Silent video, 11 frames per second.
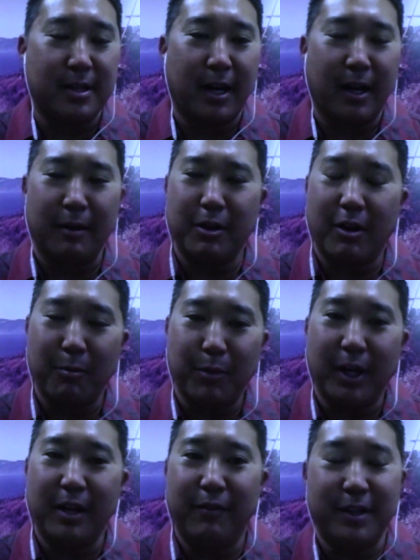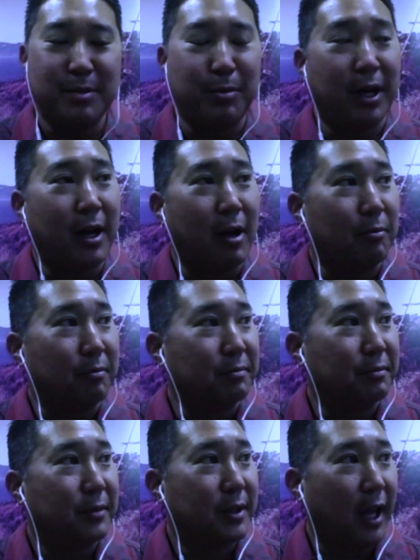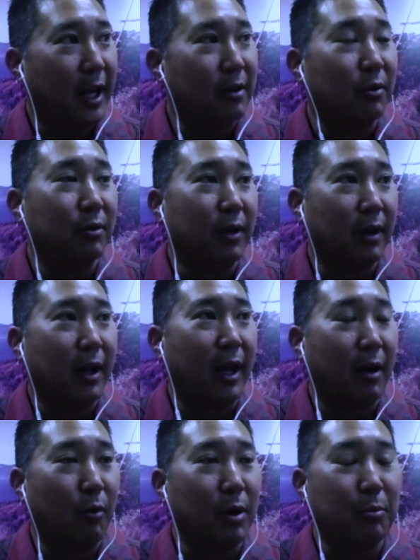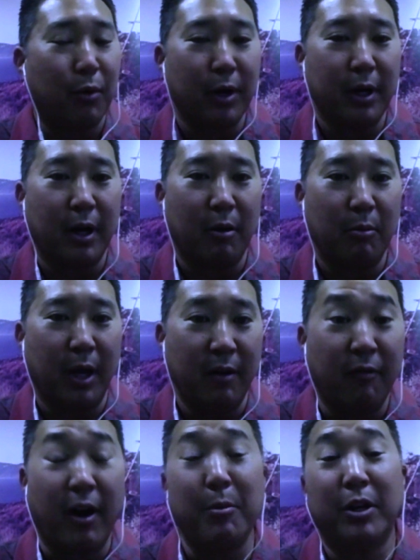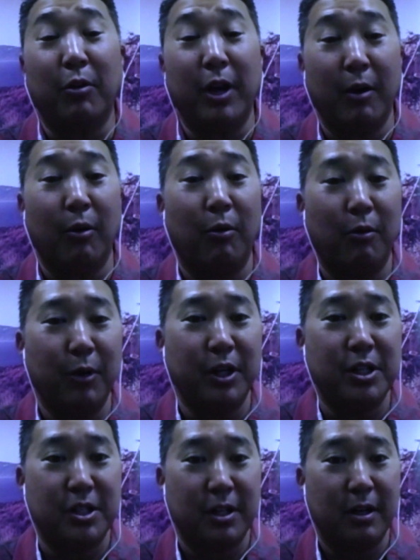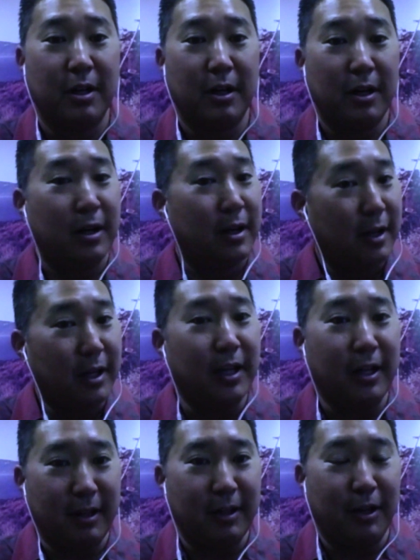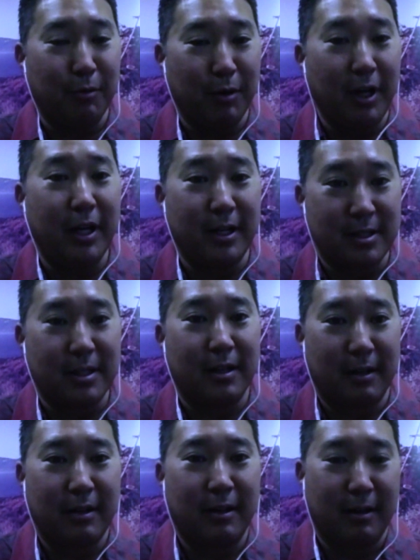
And, I believe he's been titled at one point an environmental hero, which he really is.